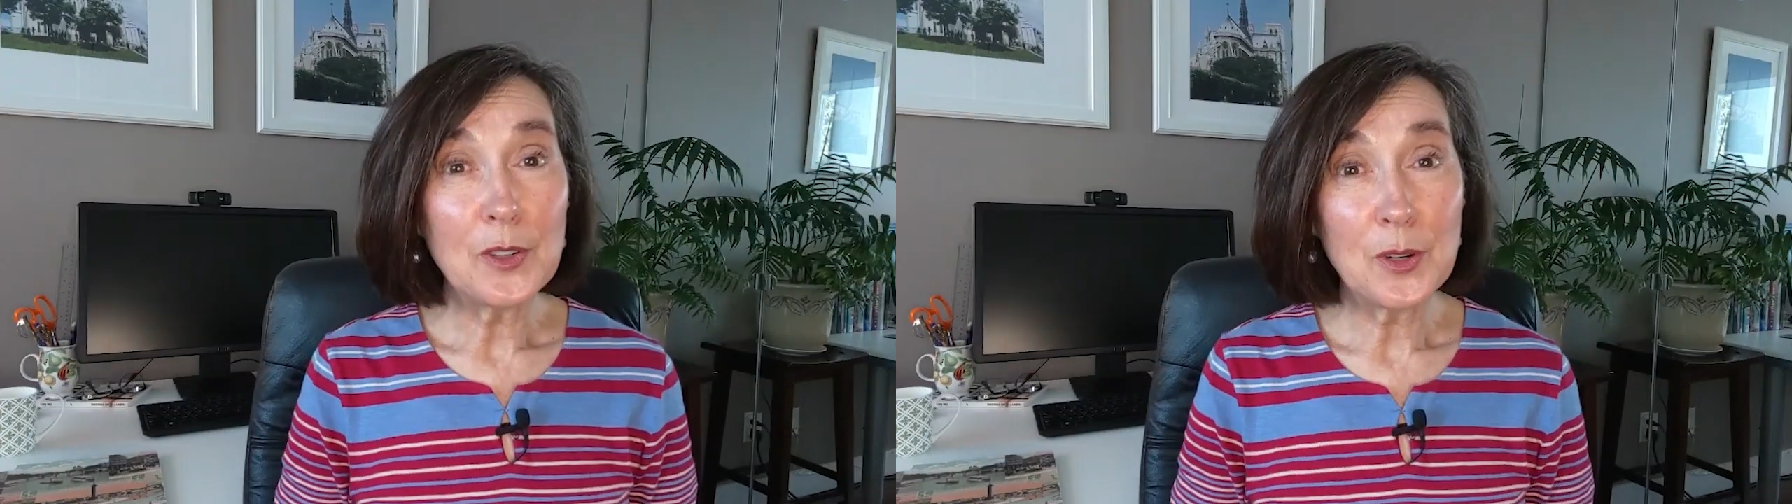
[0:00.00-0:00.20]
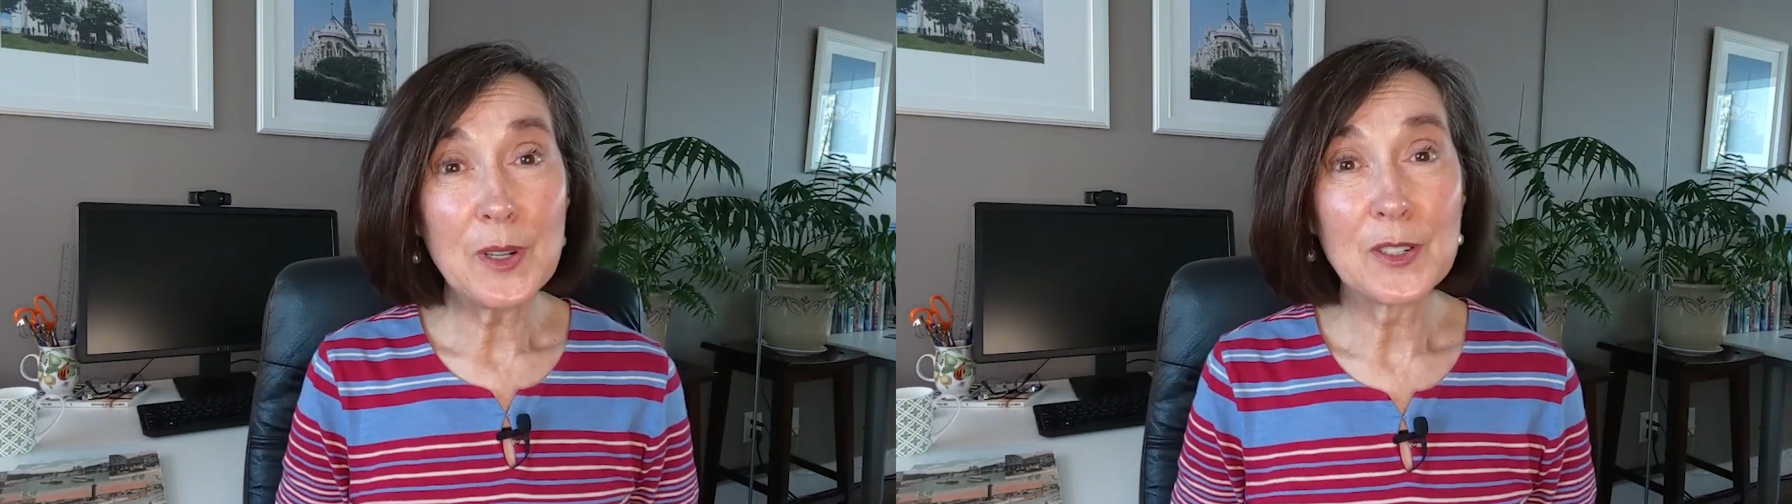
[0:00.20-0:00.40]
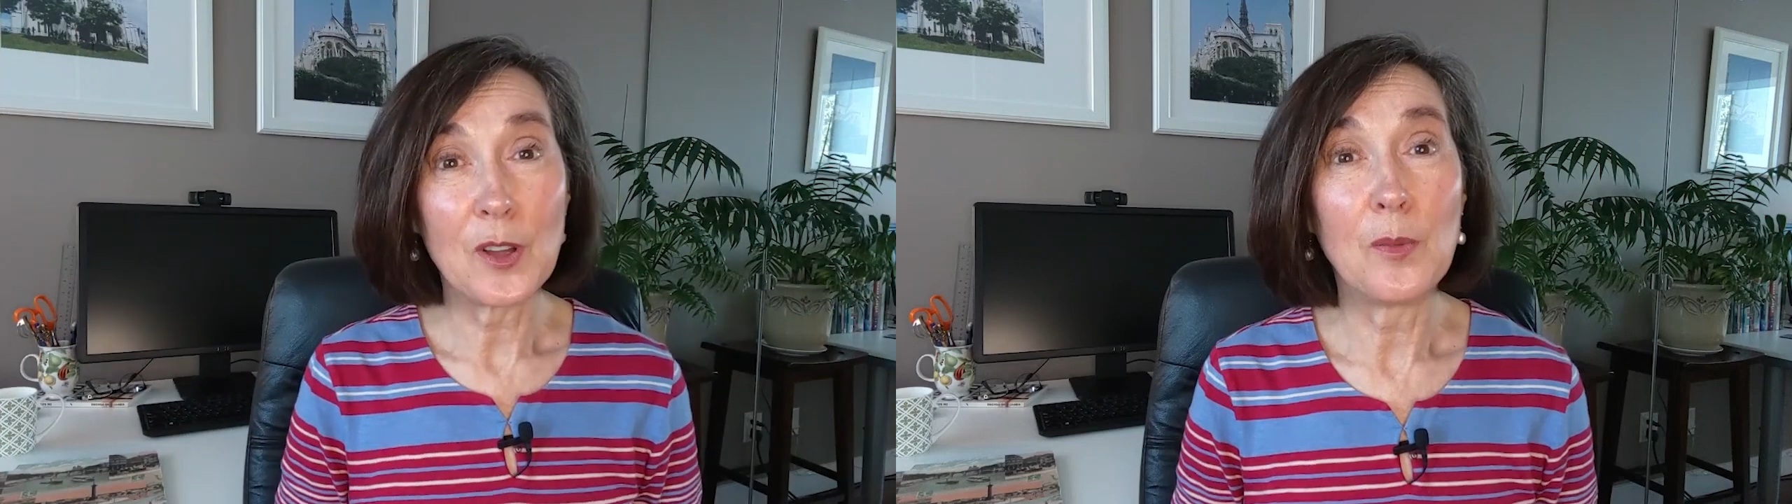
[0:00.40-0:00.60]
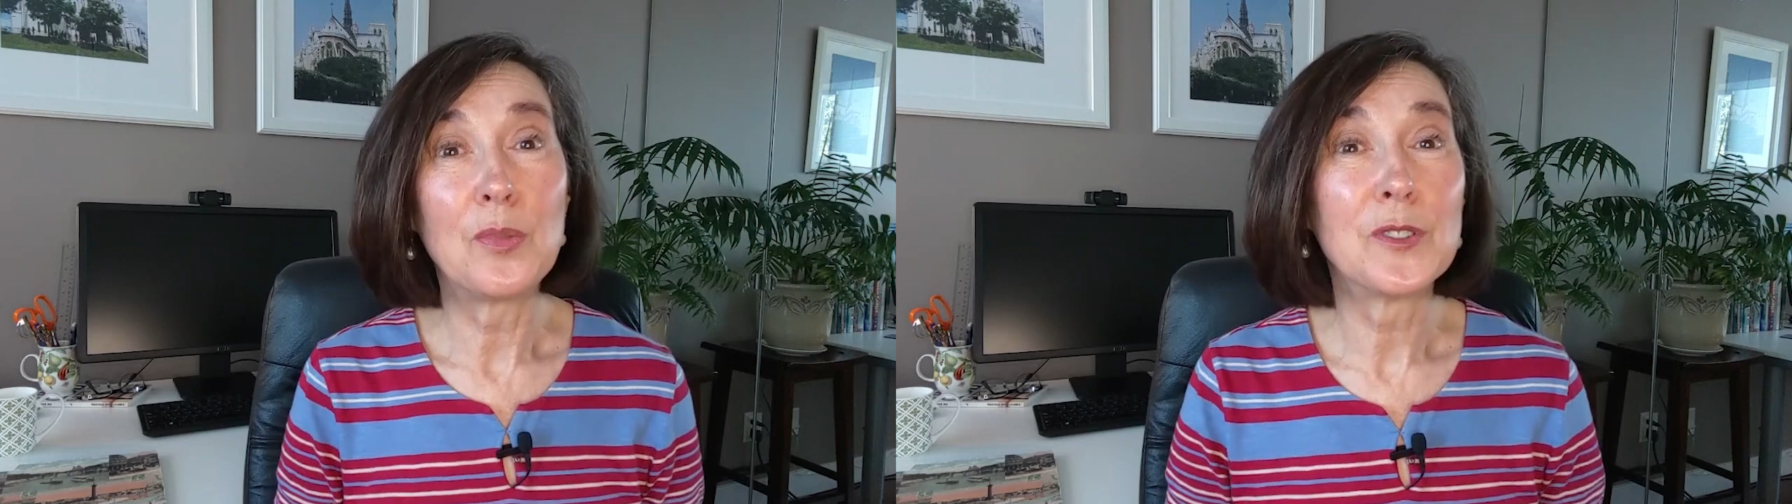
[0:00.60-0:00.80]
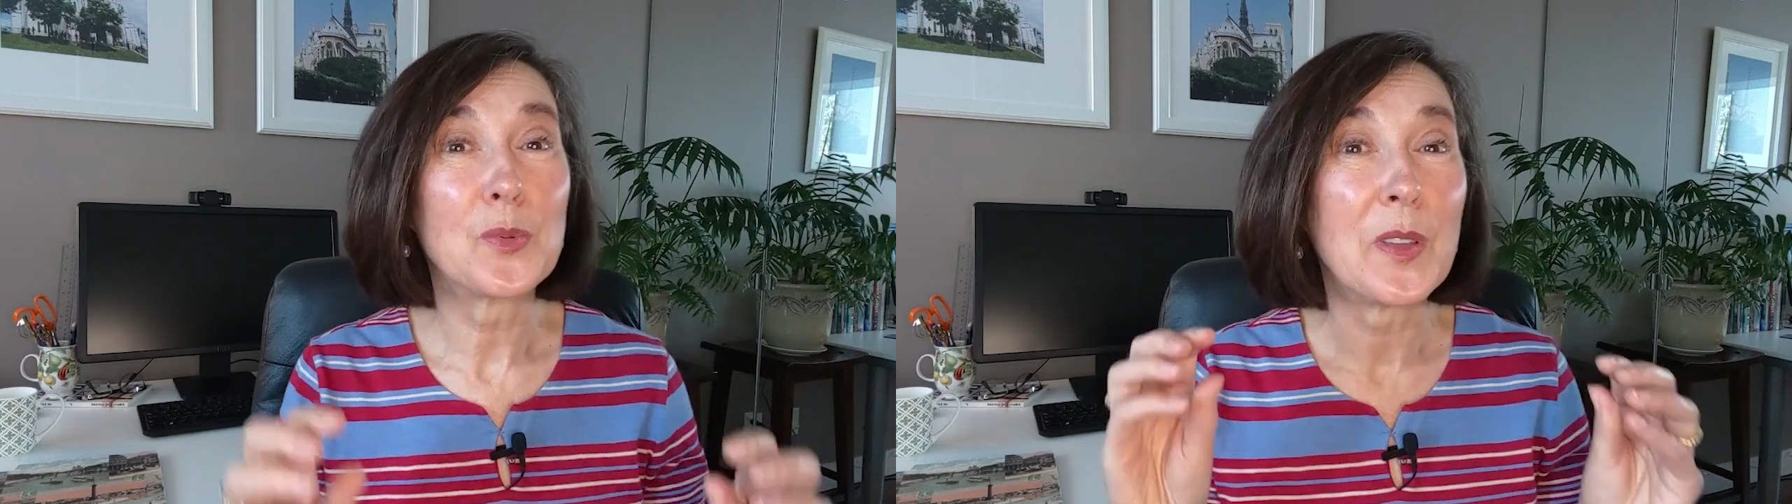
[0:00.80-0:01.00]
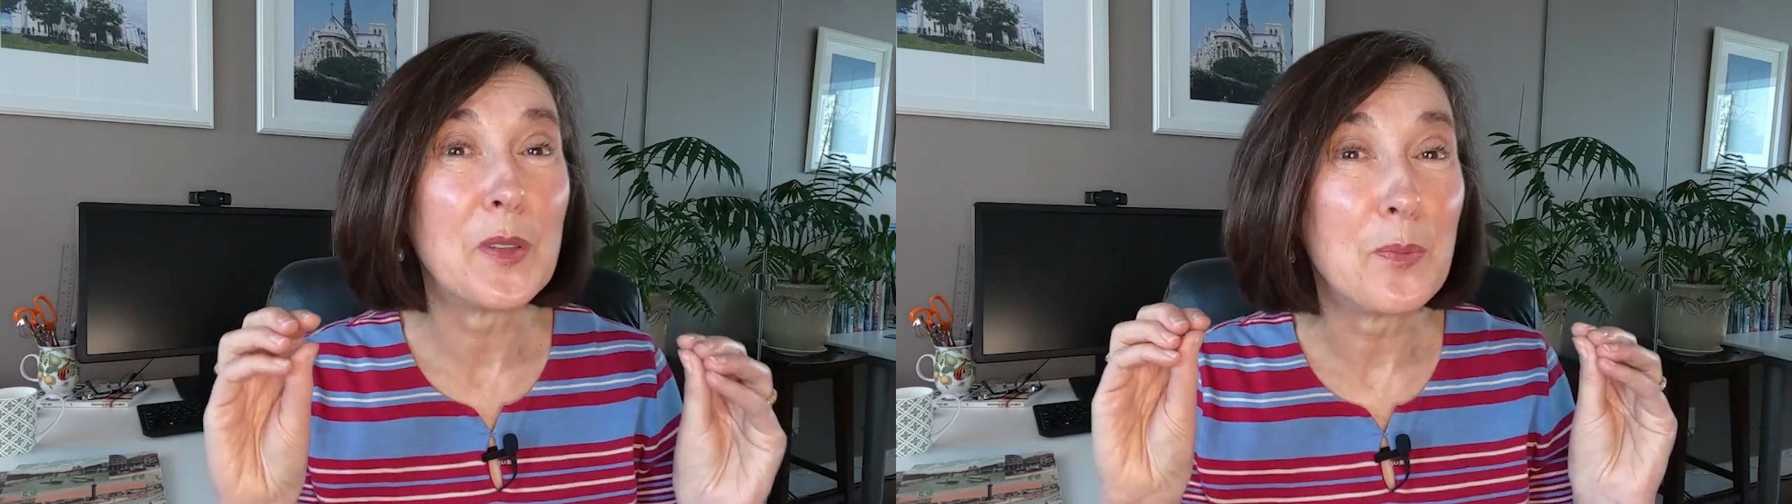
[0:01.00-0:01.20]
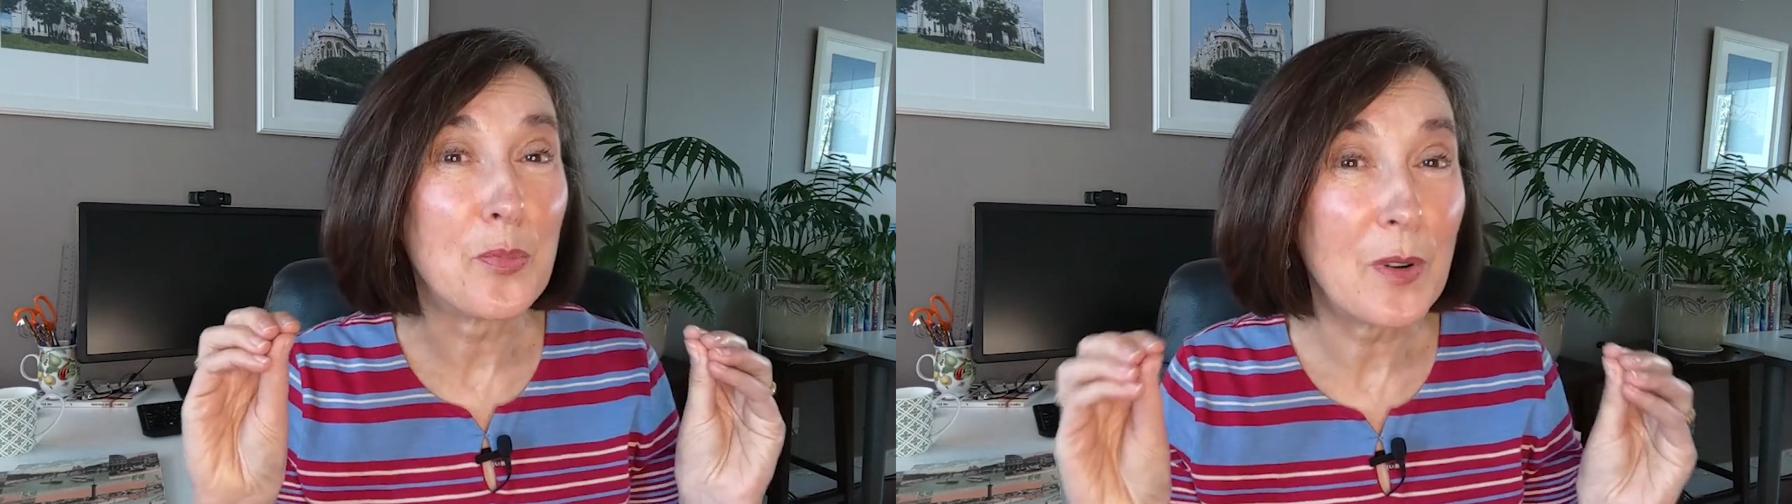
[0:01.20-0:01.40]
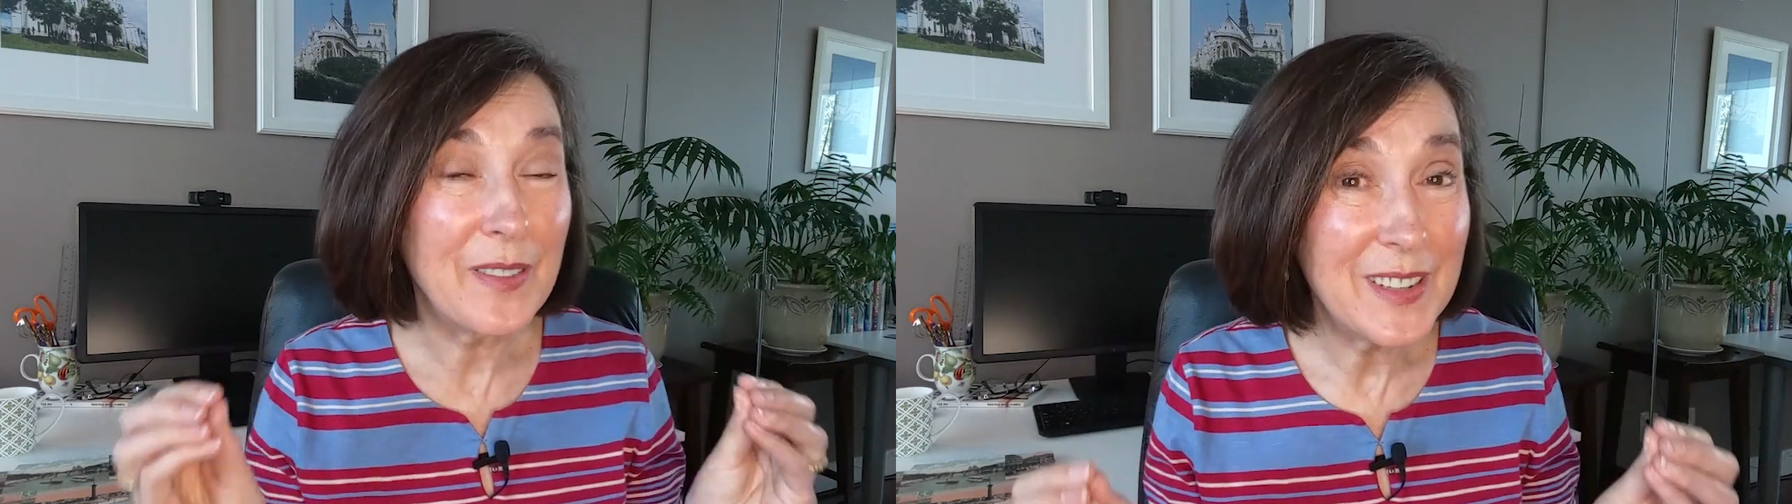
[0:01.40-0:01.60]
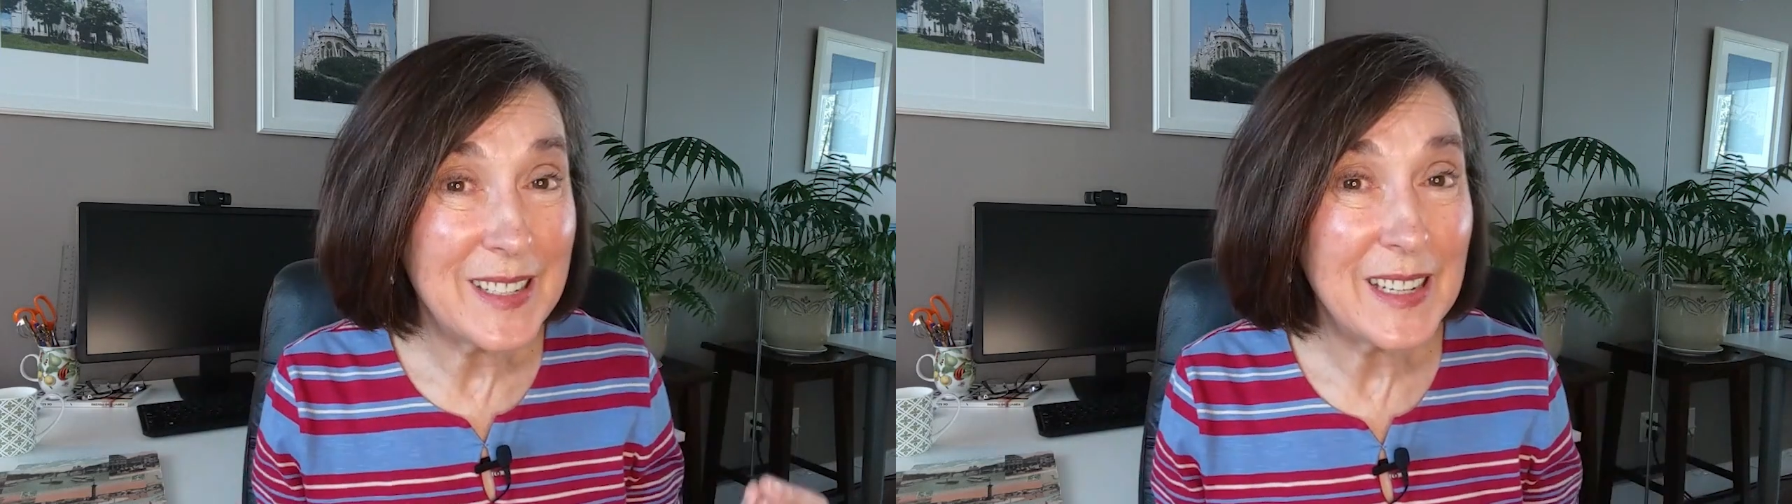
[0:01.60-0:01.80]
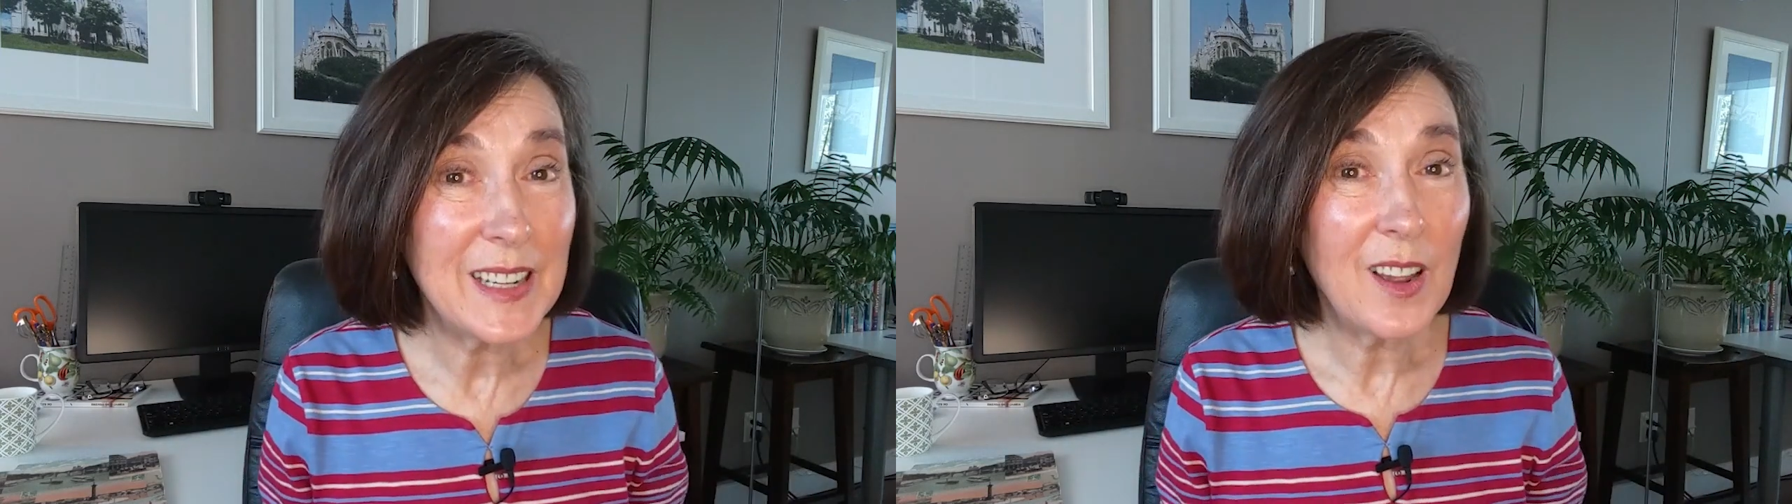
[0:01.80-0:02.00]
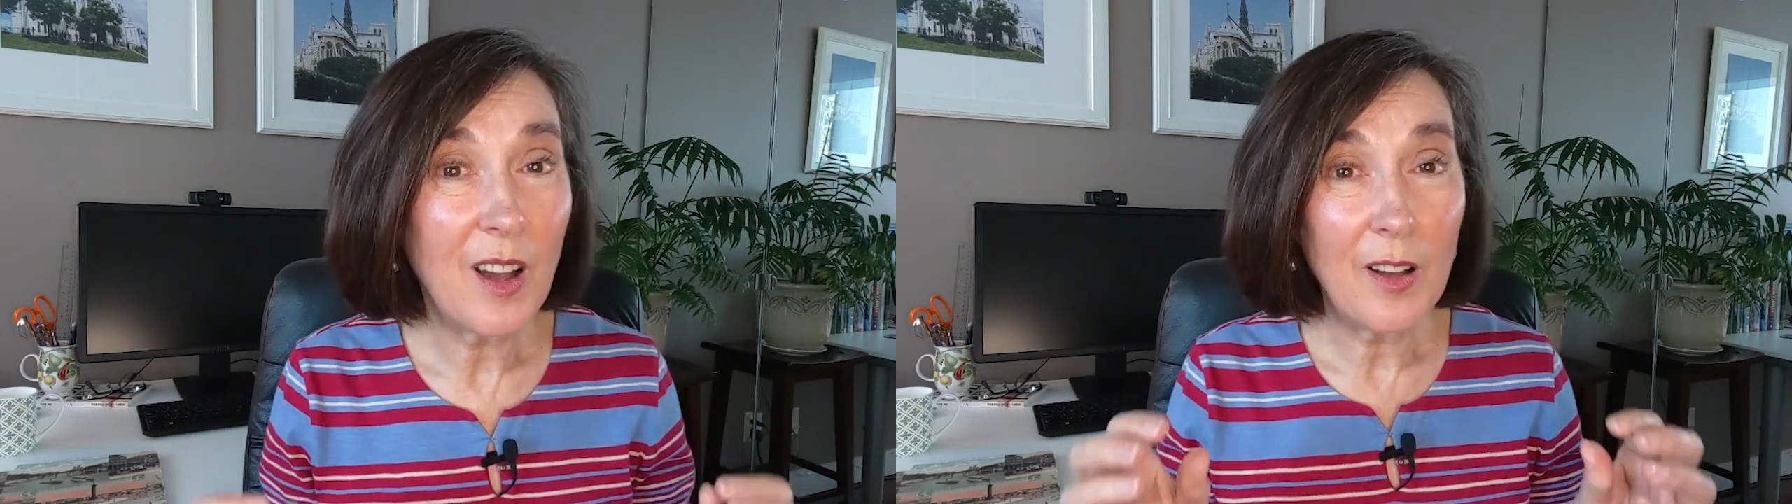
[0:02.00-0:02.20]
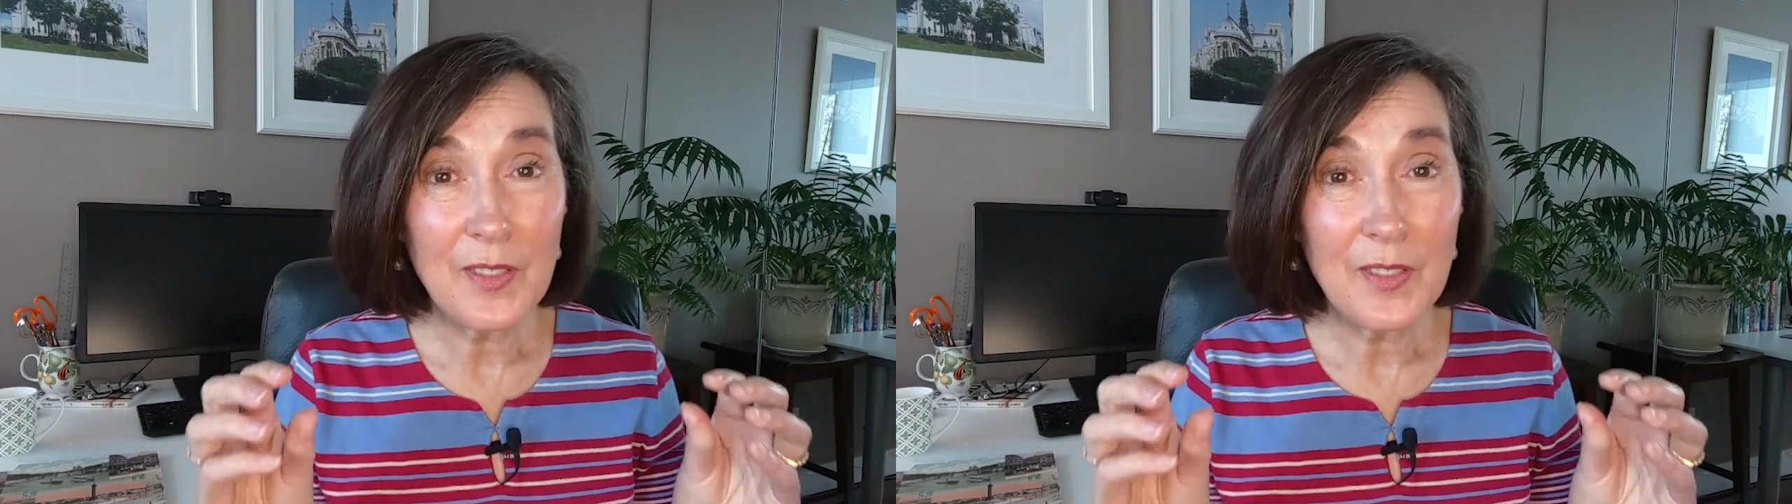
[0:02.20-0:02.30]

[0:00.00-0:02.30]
are two examples where the brevity